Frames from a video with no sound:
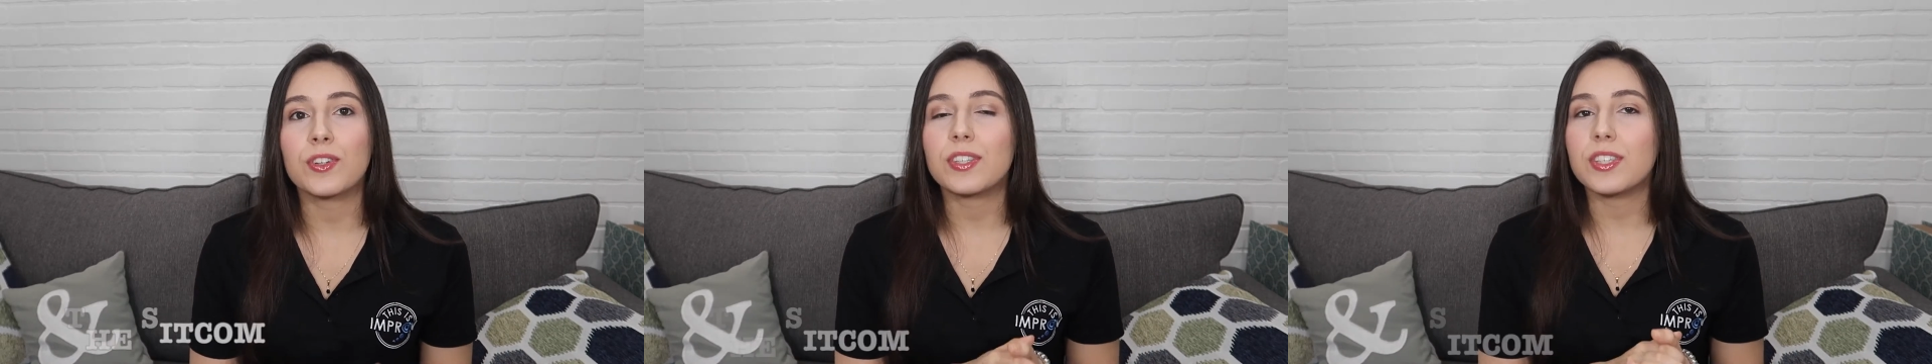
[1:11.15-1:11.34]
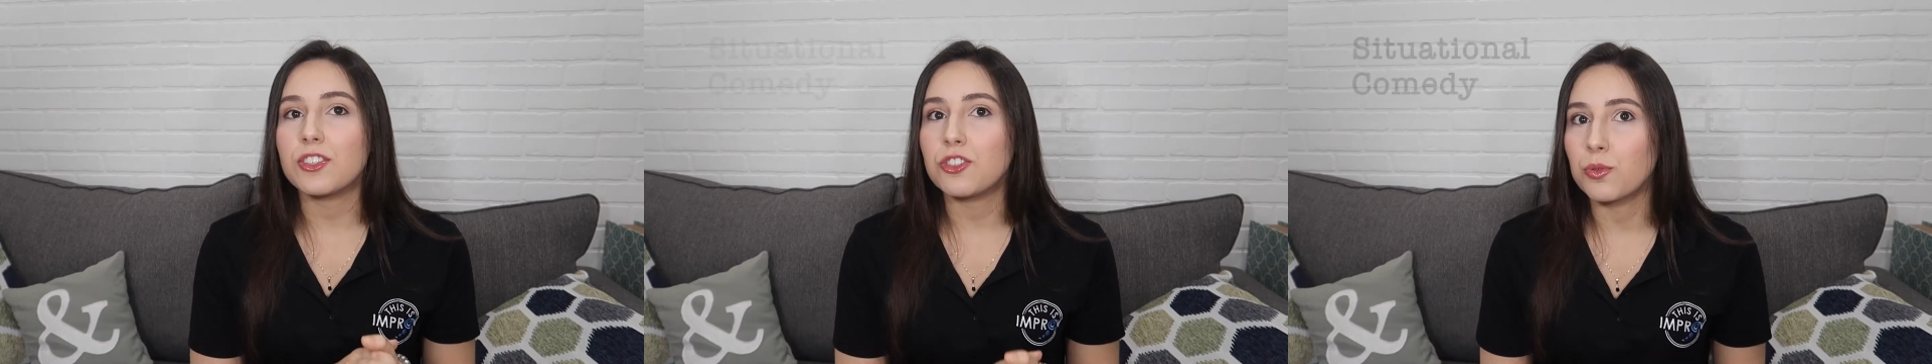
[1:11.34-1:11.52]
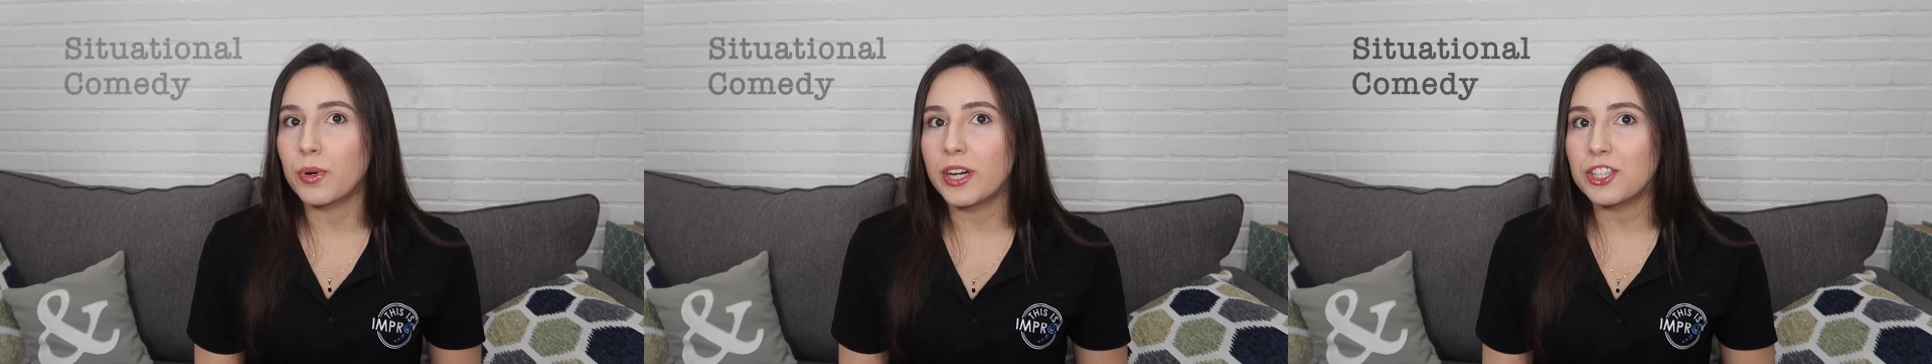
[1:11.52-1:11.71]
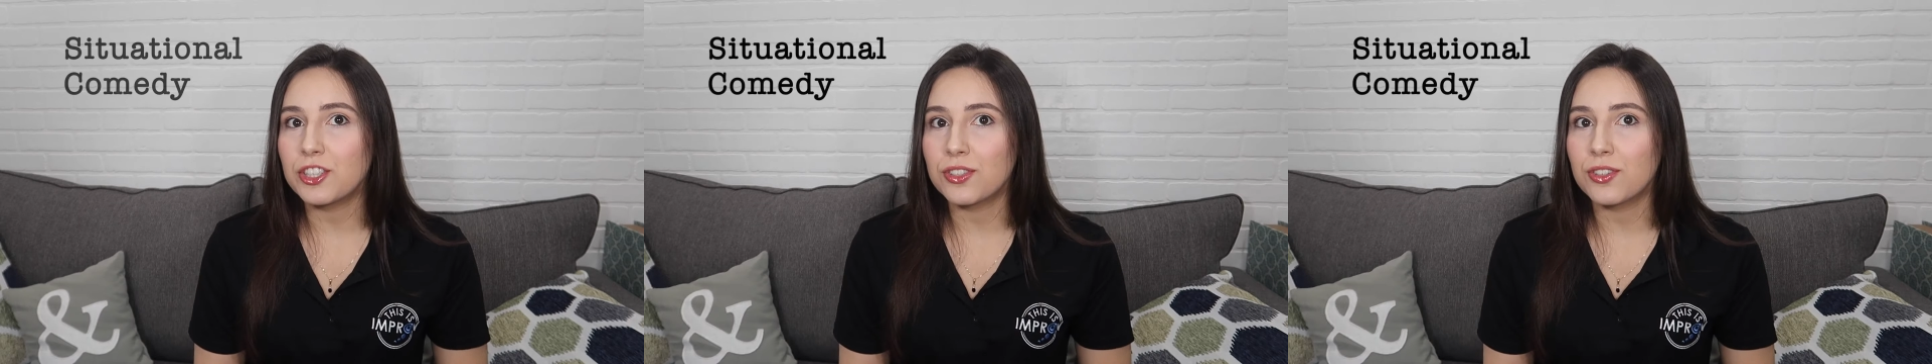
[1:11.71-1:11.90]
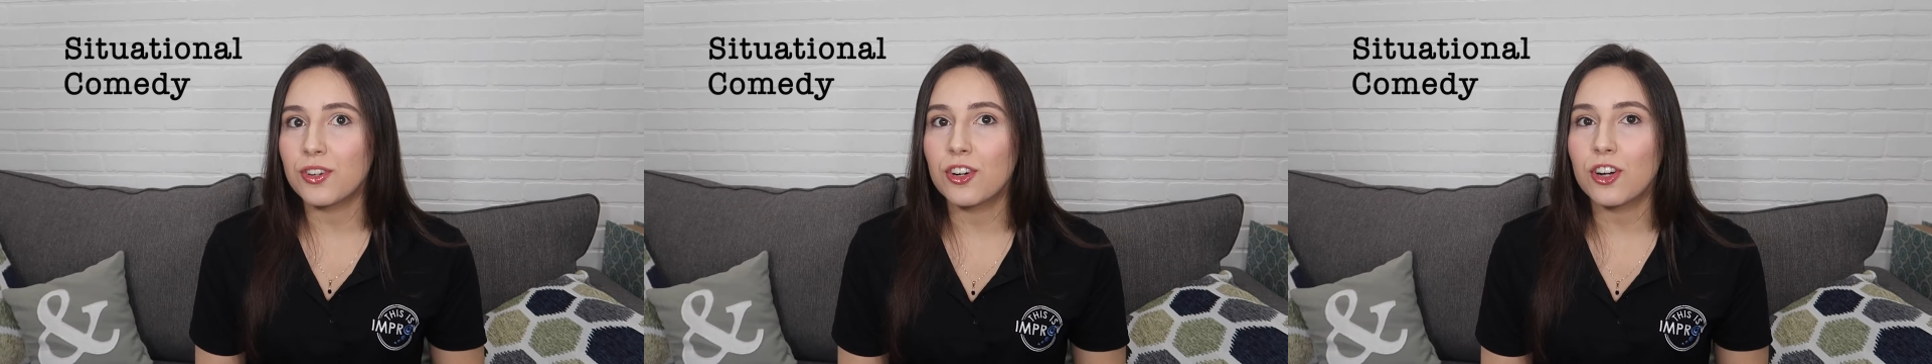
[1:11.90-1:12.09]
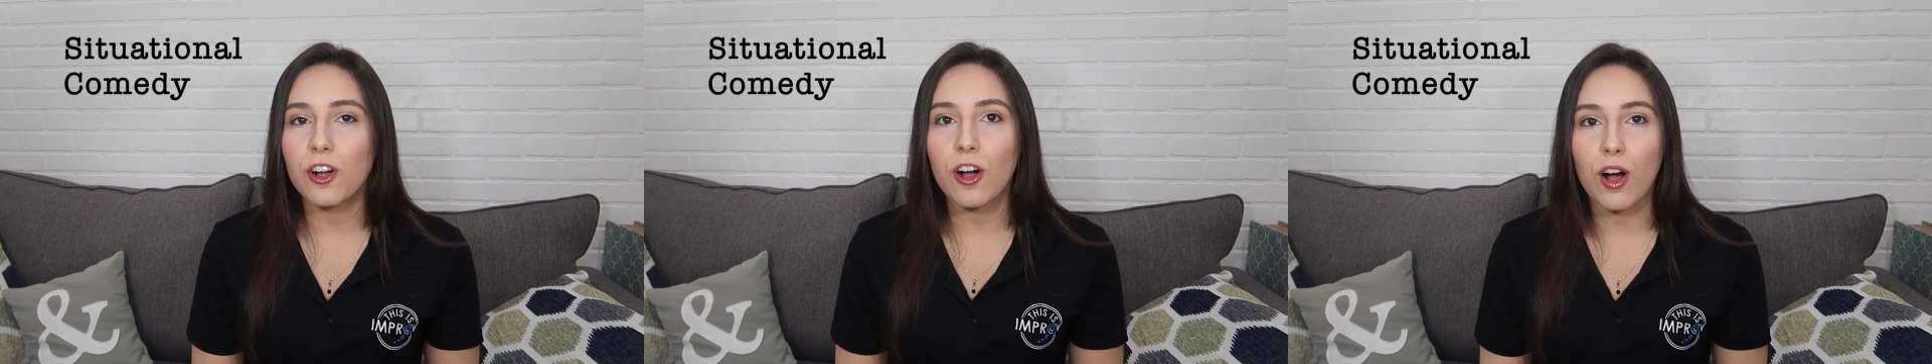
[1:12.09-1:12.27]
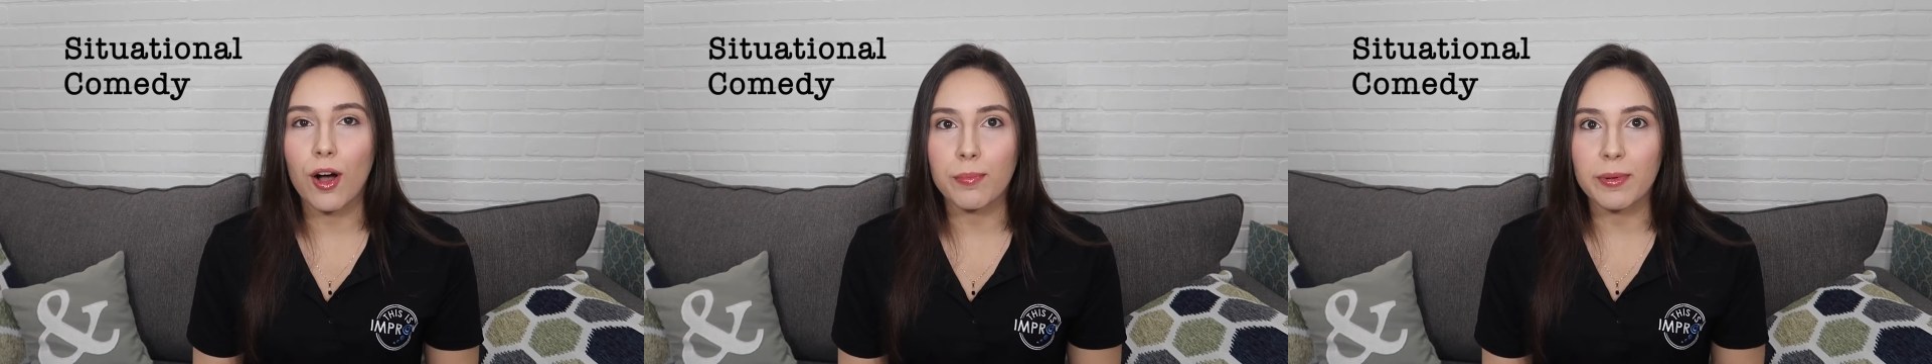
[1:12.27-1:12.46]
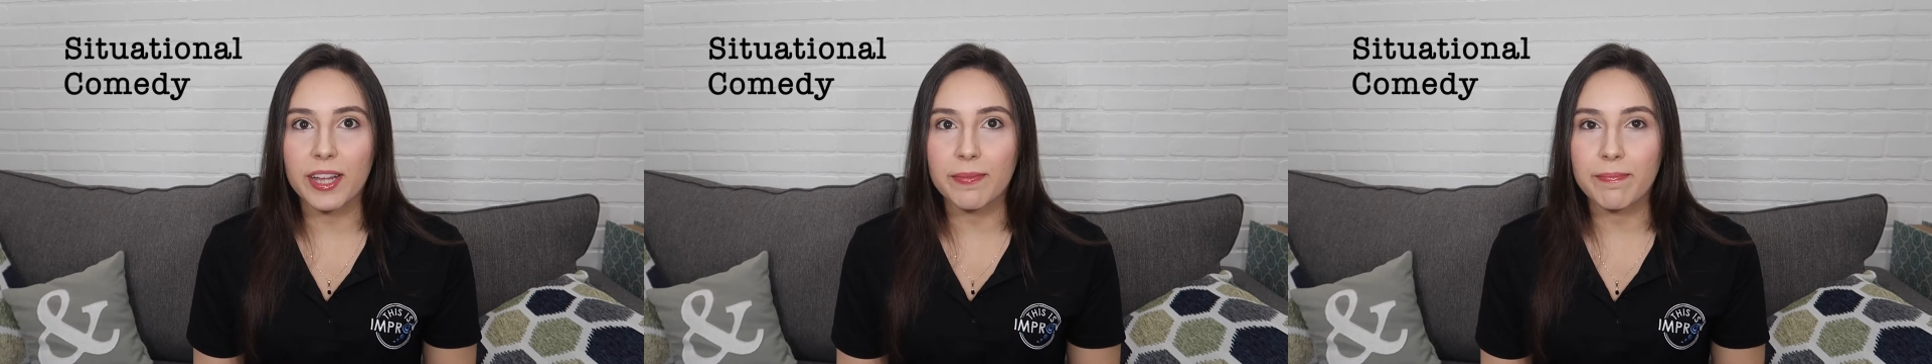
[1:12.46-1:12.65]
situational
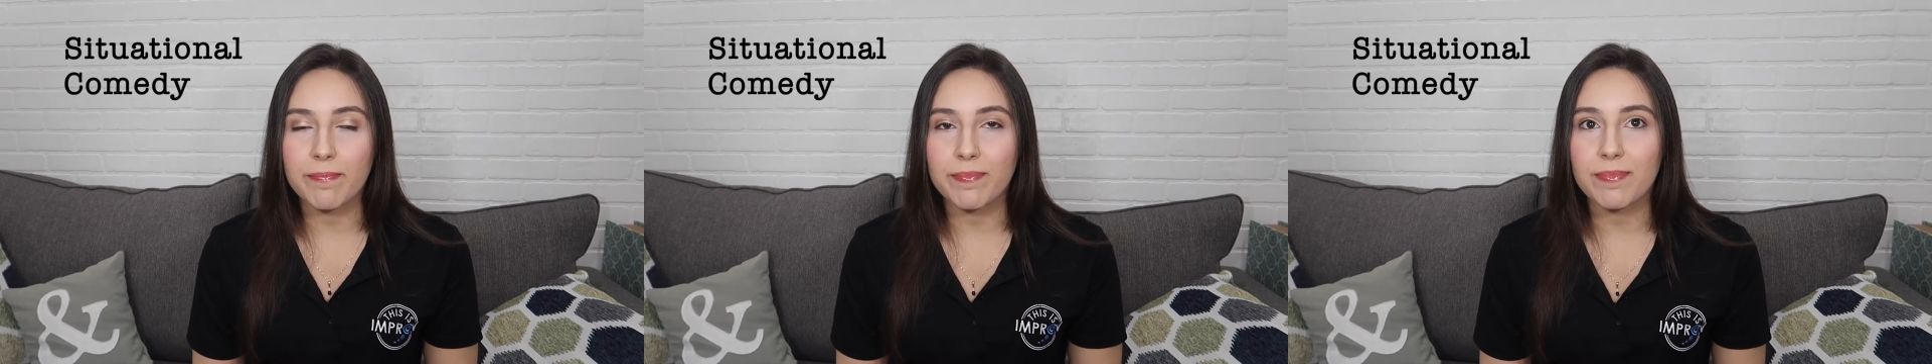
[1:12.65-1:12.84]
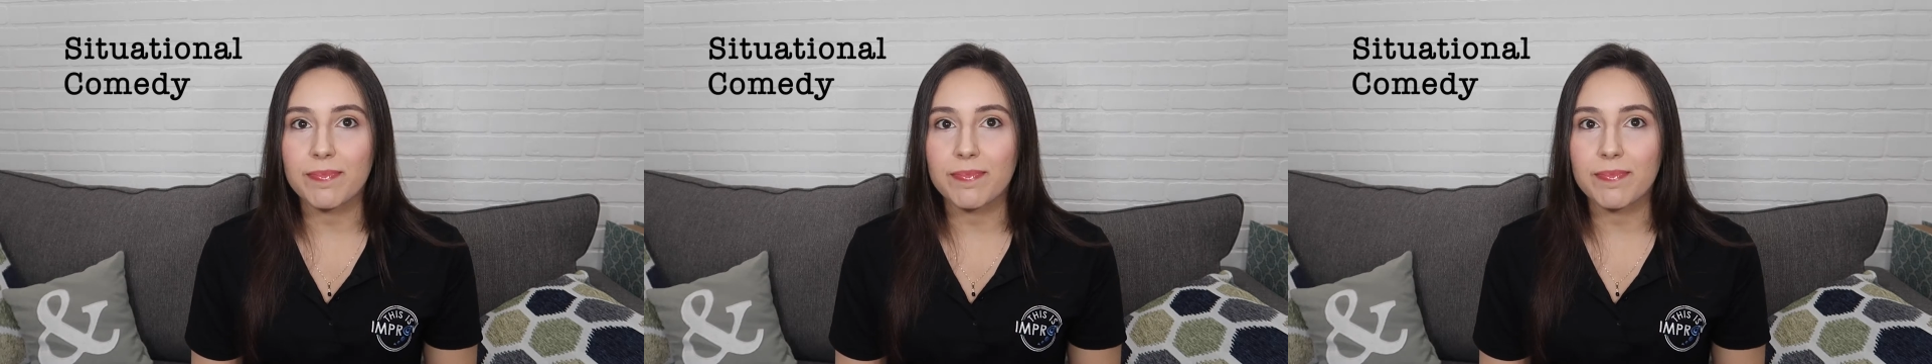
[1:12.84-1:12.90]
comedy.